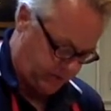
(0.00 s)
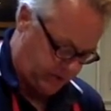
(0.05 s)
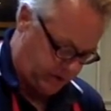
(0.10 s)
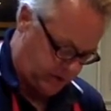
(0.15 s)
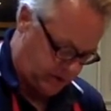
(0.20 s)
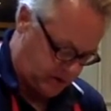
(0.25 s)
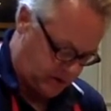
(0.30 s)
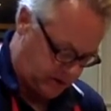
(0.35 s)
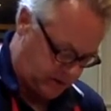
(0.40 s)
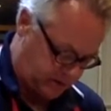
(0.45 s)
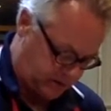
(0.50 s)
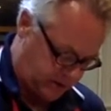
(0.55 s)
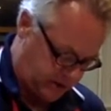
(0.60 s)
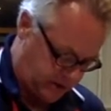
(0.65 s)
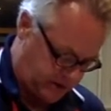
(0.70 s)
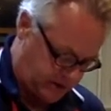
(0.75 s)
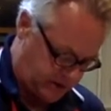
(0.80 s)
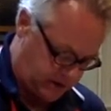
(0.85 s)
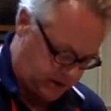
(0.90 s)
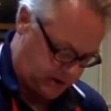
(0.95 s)
you just
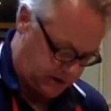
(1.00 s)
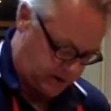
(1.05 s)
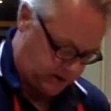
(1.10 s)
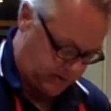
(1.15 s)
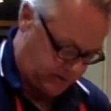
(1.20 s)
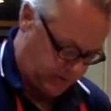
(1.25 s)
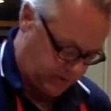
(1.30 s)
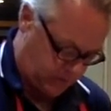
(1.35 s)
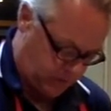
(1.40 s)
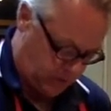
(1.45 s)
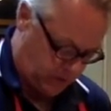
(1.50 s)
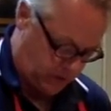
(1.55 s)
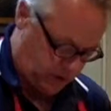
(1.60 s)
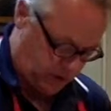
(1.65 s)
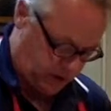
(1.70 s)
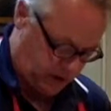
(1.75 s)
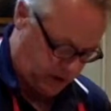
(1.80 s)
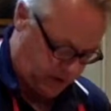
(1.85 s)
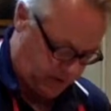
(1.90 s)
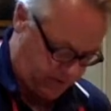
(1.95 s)
press it. It won't
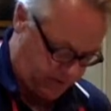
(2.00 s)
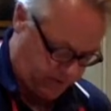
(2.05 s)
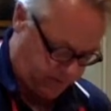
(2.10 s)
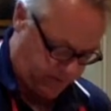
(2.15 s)
hurt it.